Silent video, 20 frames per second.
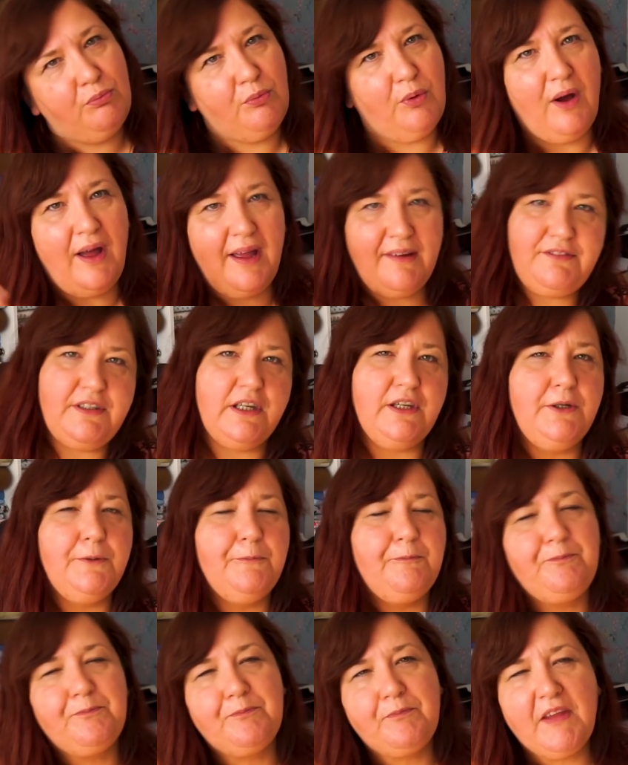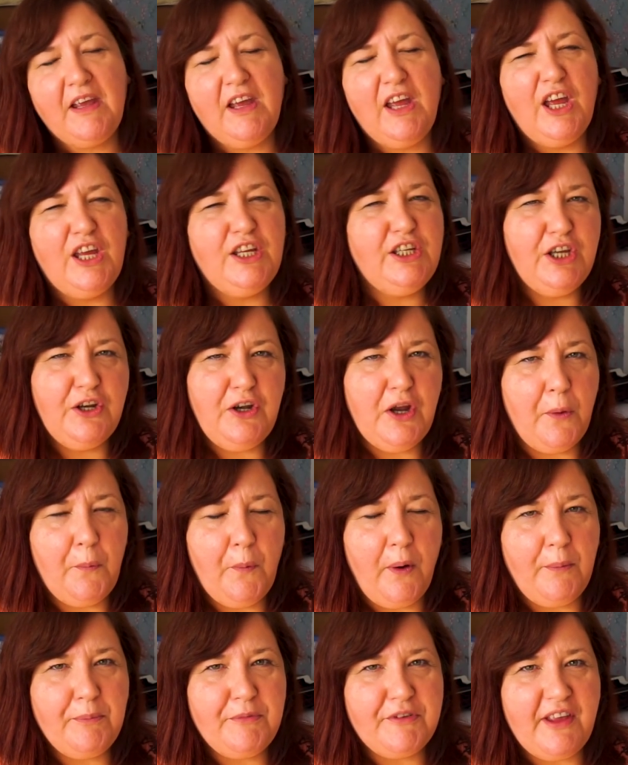what have you. You know
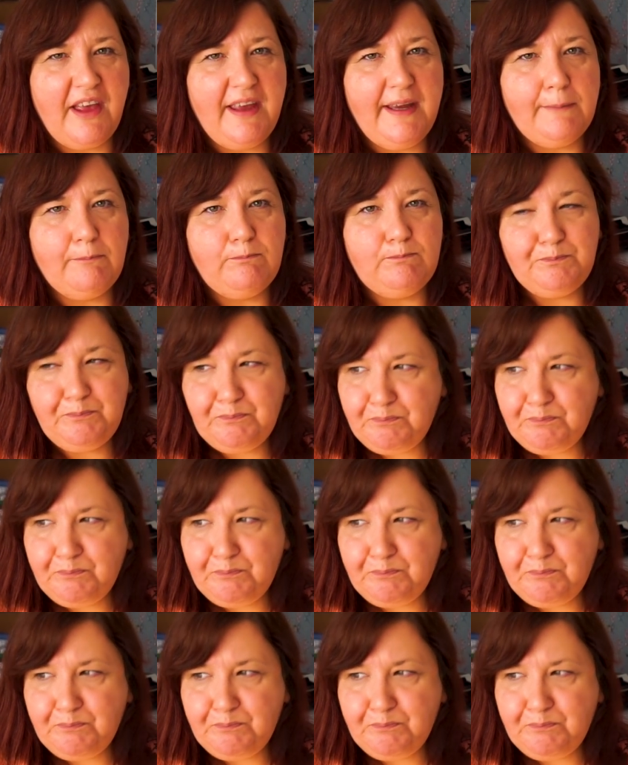what I'm saying.